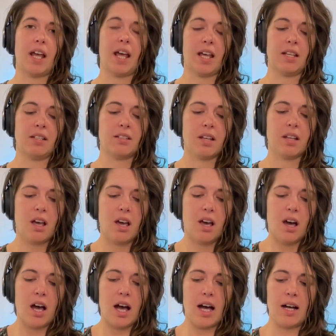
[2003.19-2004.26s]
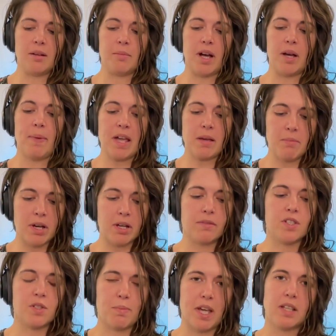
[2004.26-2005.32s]
And um, I pay my
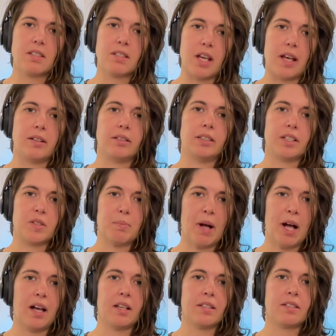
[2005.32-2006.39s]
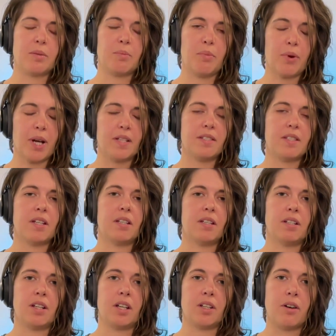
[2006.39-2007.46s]
respects to elders past and
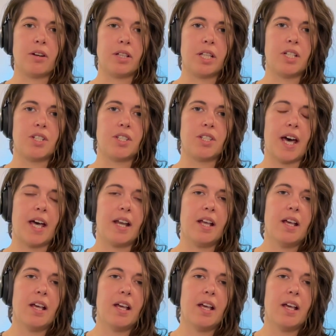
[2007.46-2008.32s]
present and acknowledge that